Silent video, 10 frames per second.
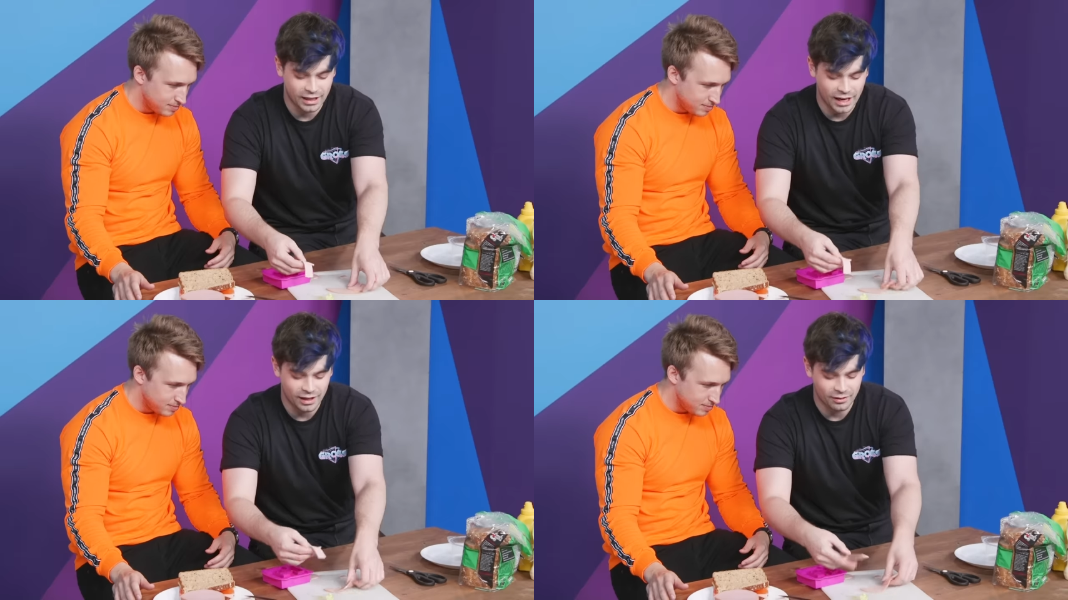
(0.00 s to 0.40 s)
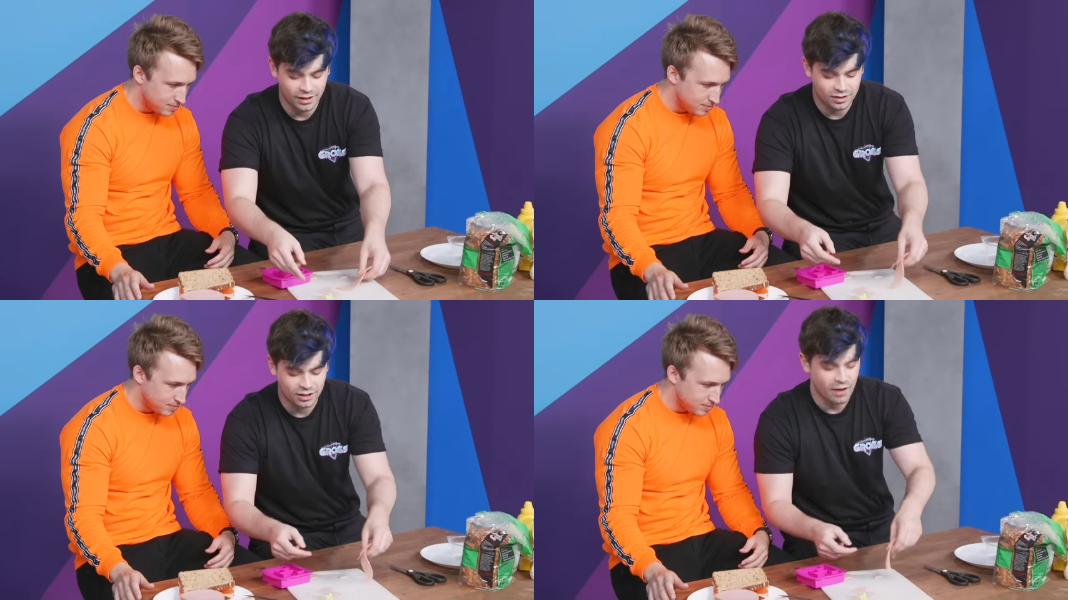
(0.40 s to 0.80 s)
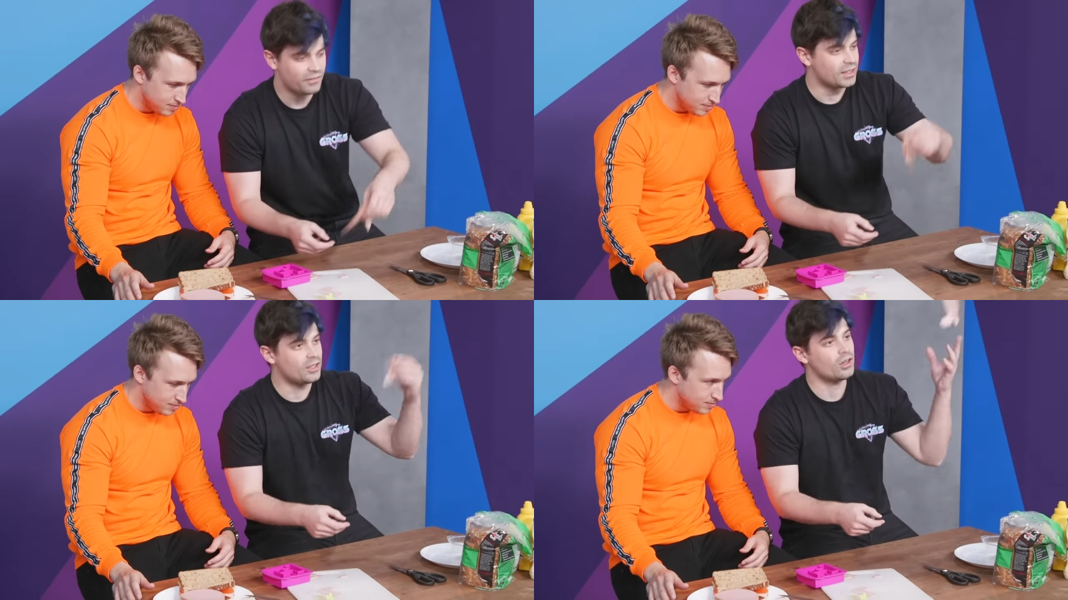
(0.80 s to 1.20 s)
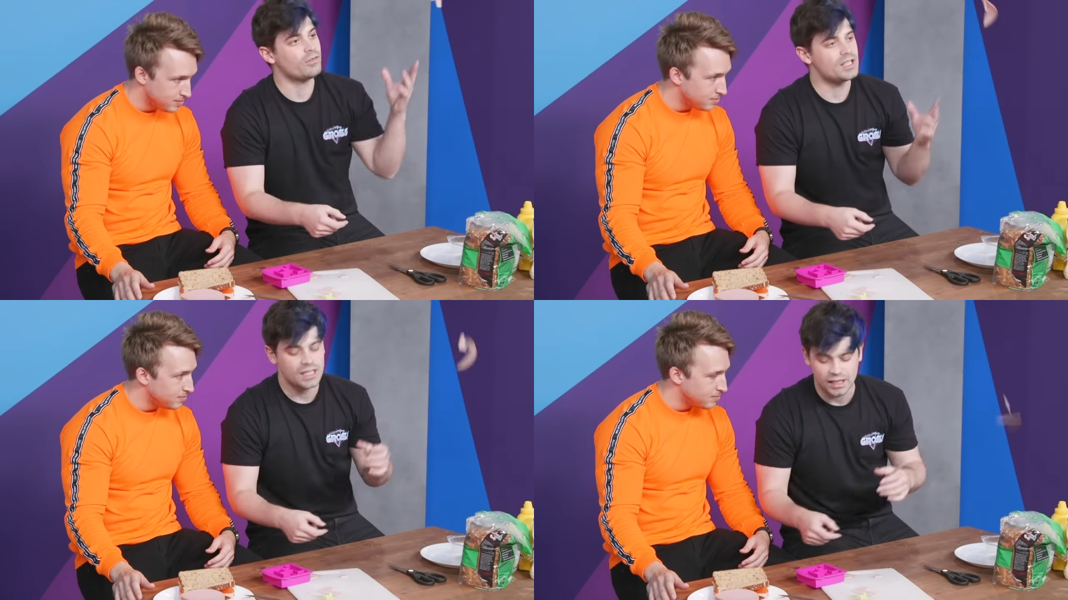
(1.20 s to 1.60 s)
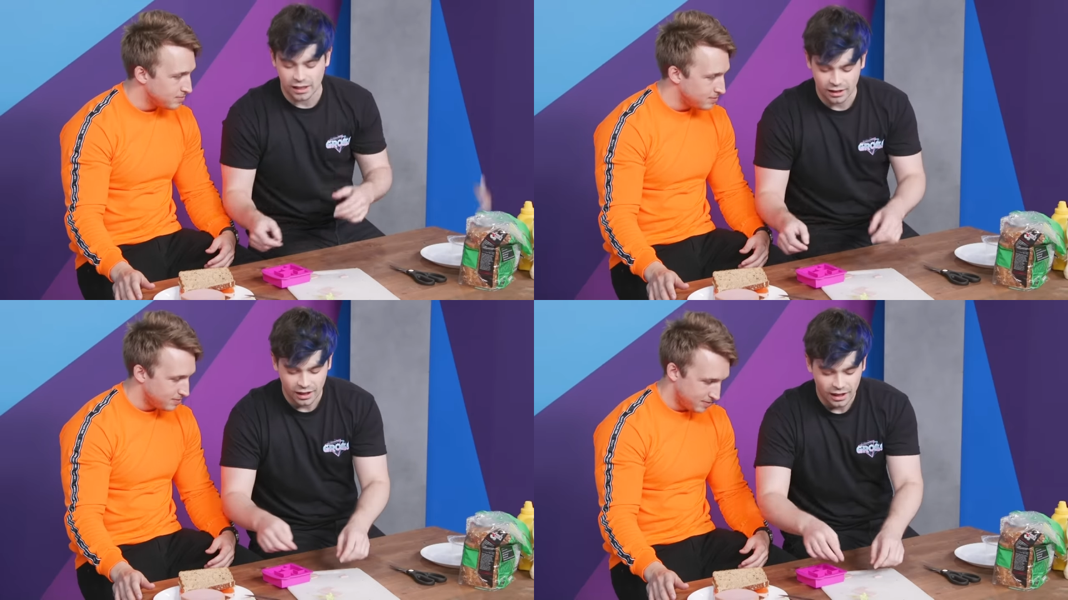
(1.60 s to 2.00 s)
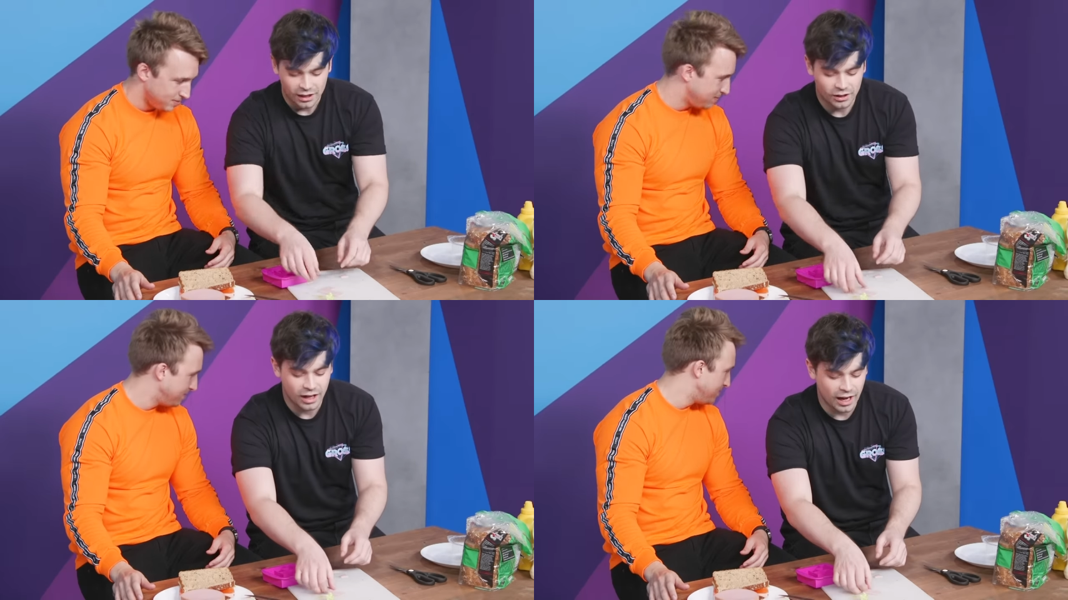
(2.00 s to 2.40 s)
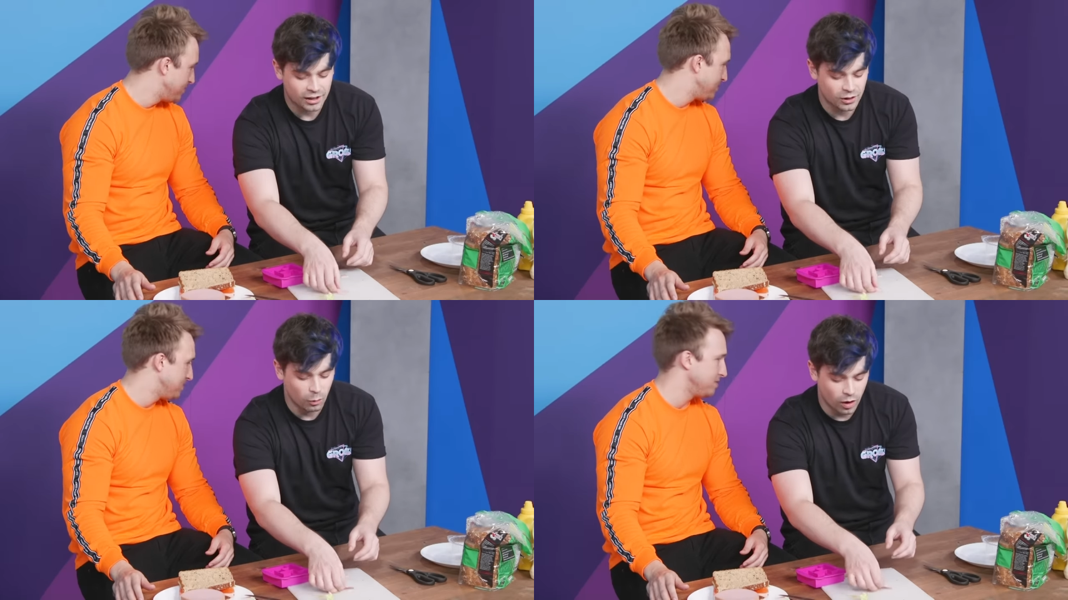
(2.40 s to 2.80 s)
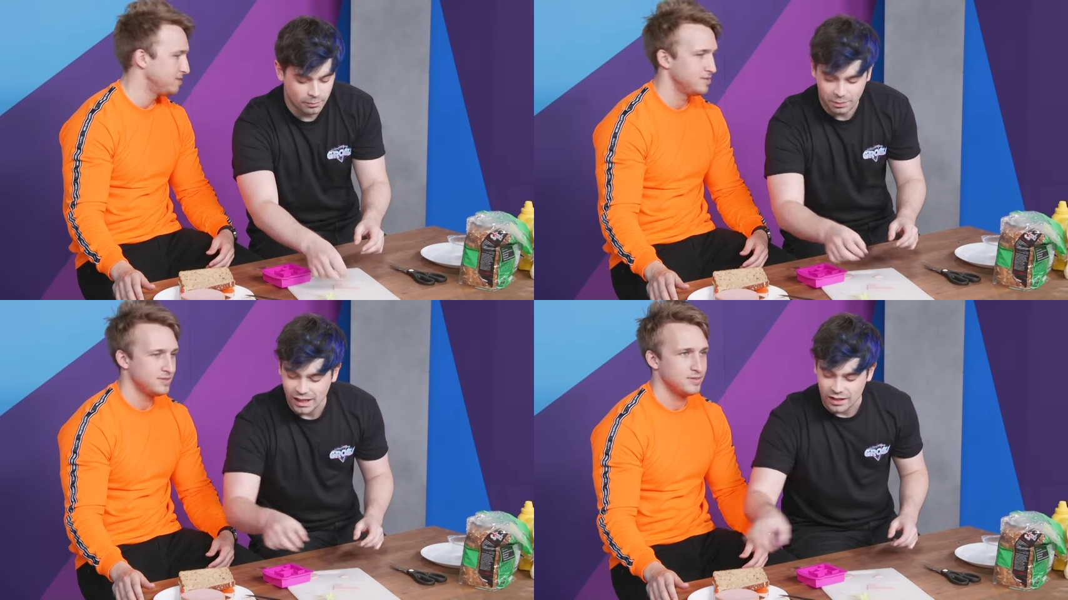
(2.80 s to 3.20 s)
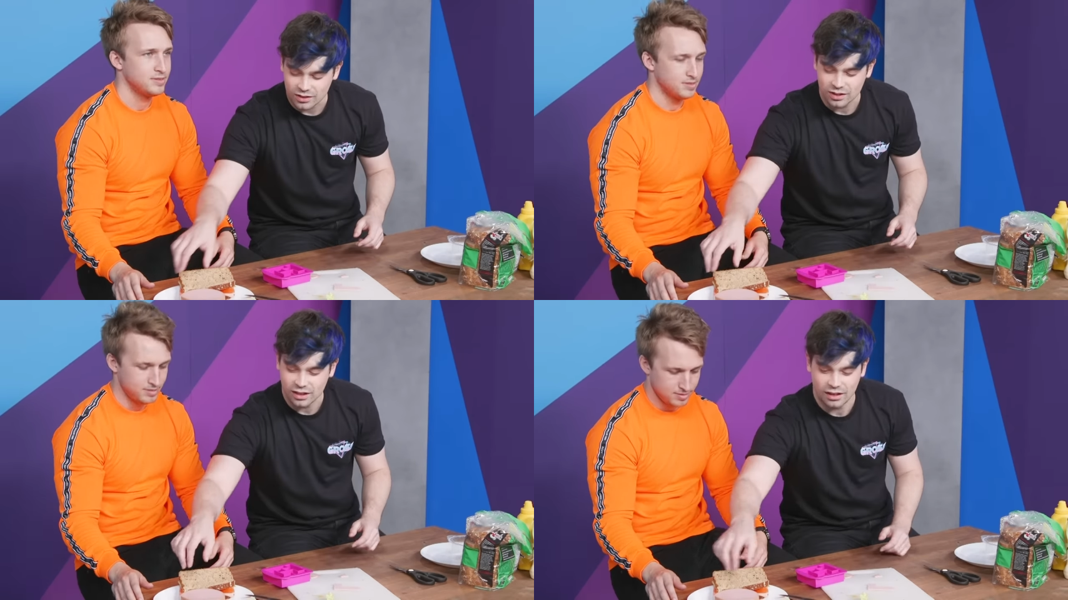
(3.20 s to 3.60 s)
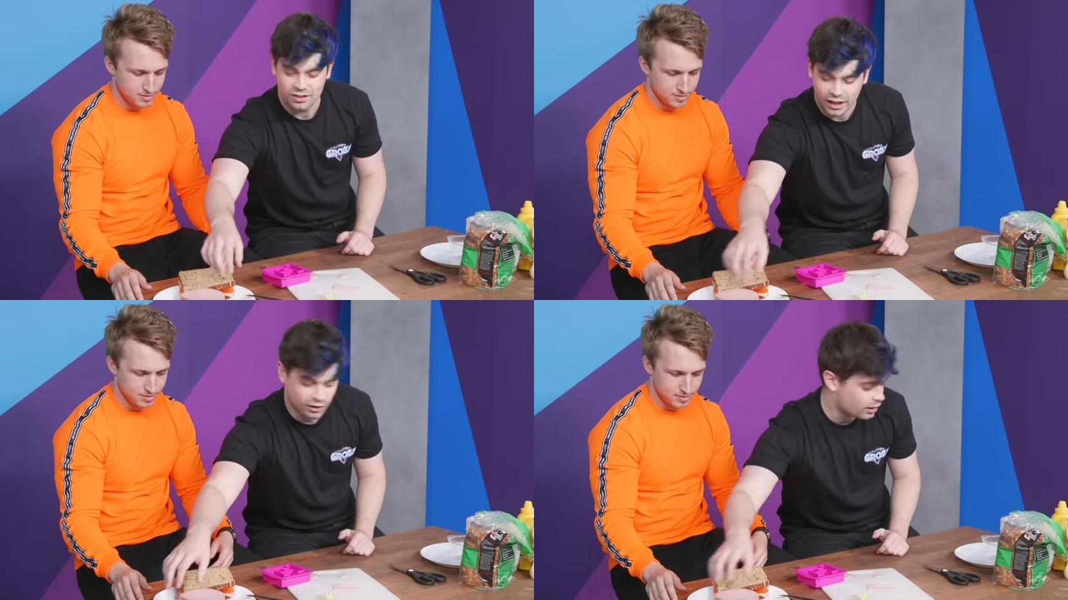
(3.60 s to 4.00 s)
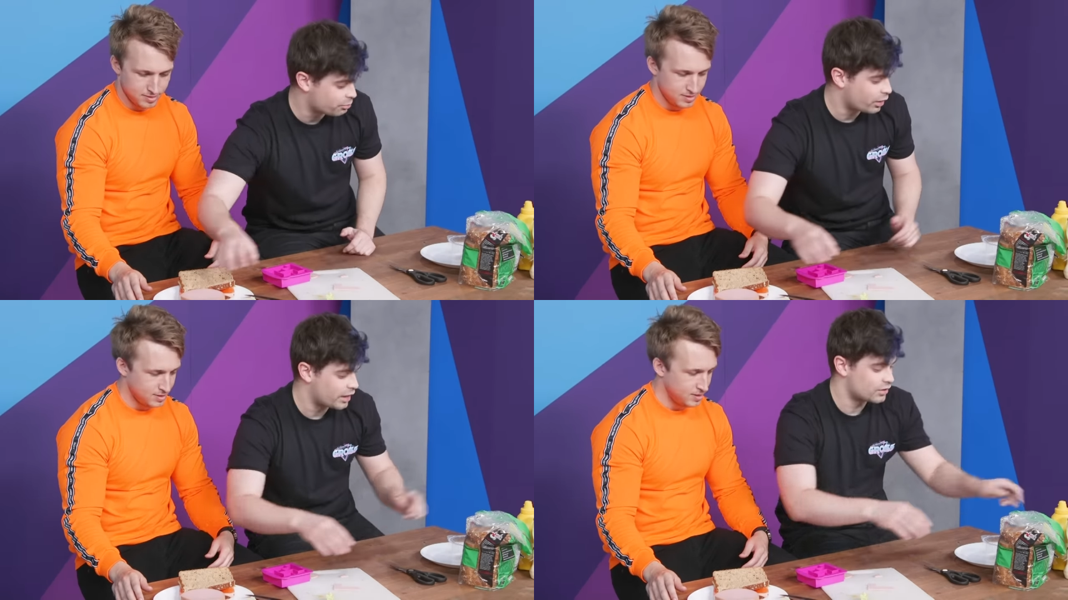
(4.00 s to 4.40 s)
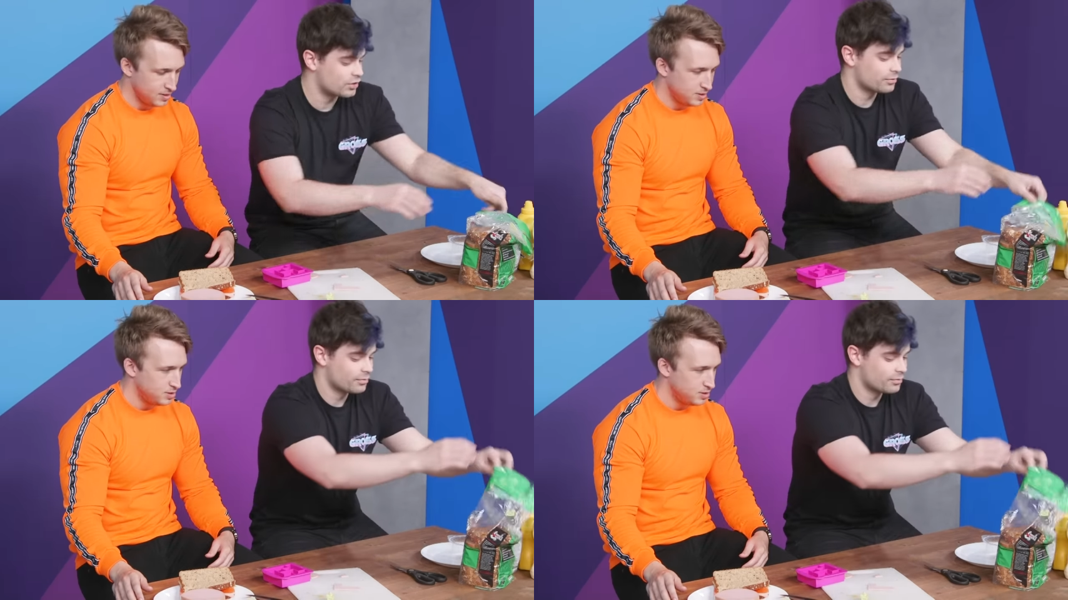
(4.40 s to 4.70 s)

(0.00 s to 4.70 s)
Speaker 1: and then this stuff you don't even need. You got your one piece. Now let's take a look at breads,